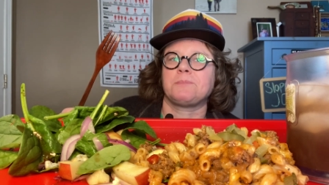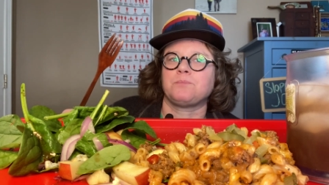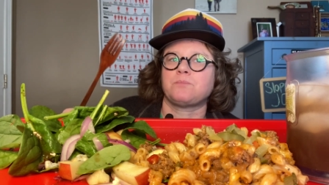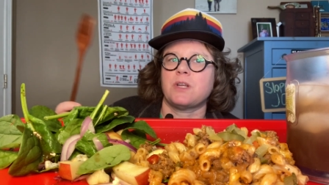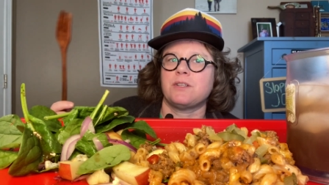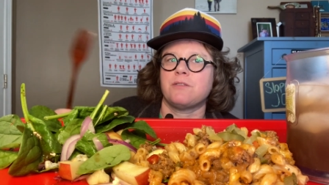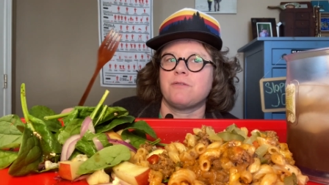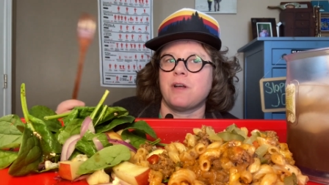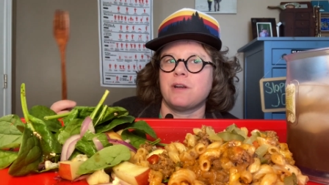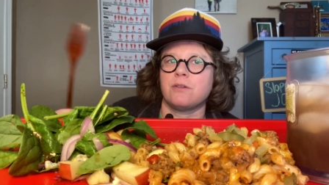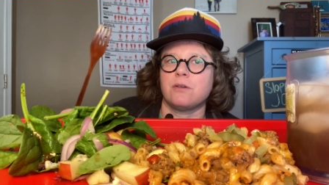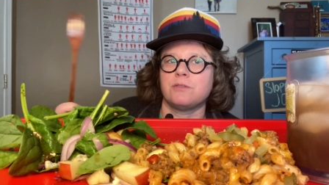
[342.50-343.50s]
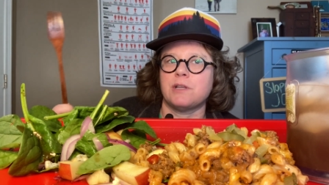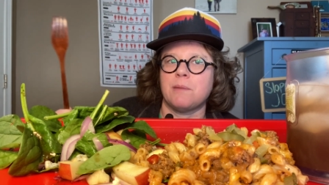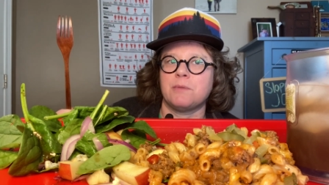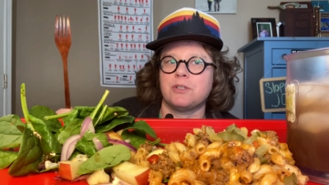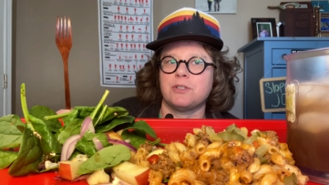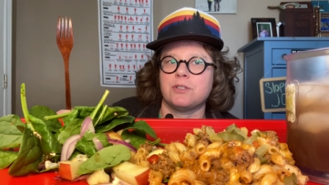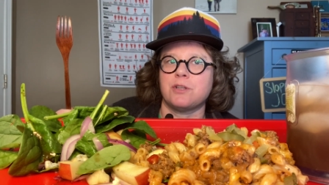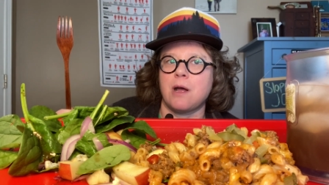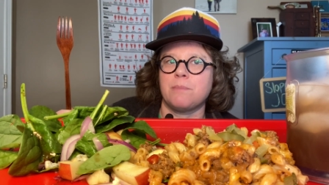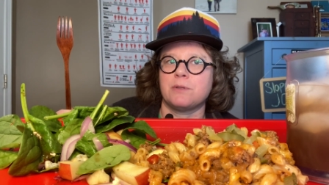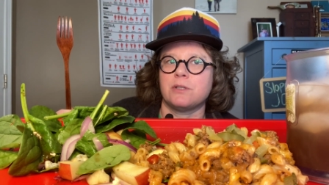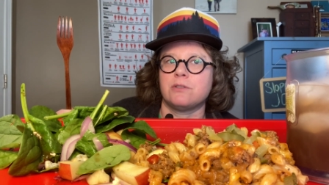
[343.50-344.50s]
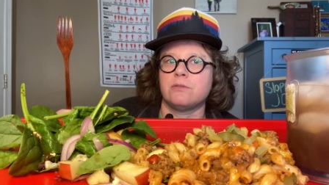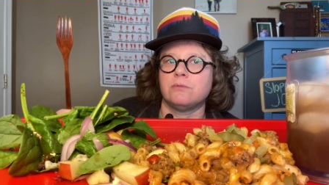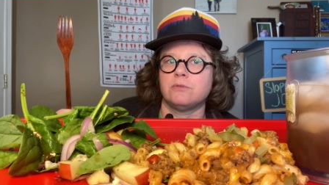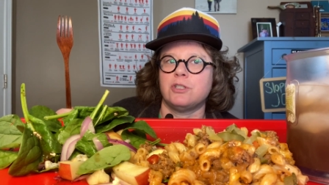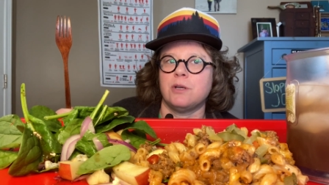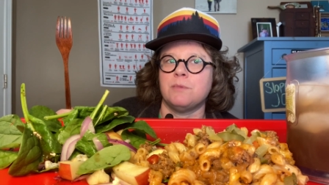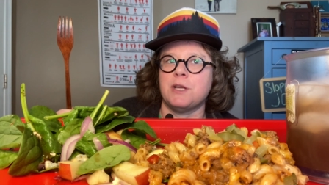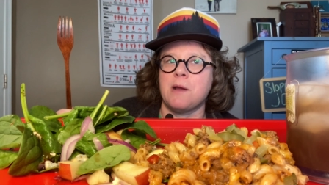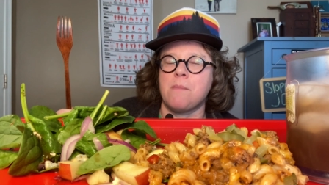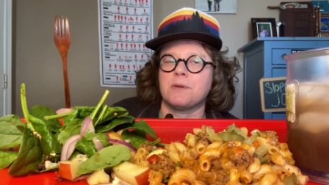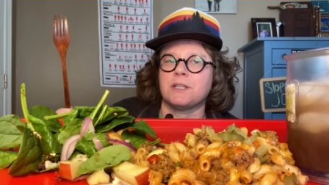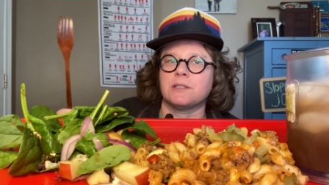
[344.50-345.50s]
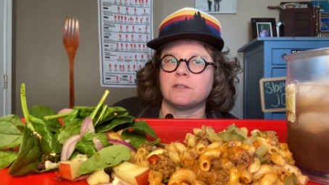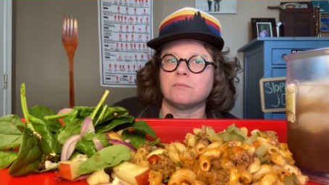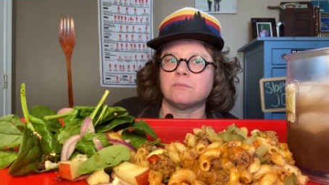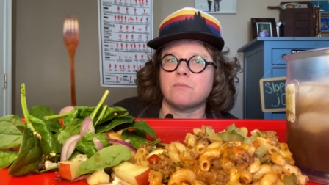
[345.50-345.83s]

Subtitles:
they did find a little damage at the top of the chimney, like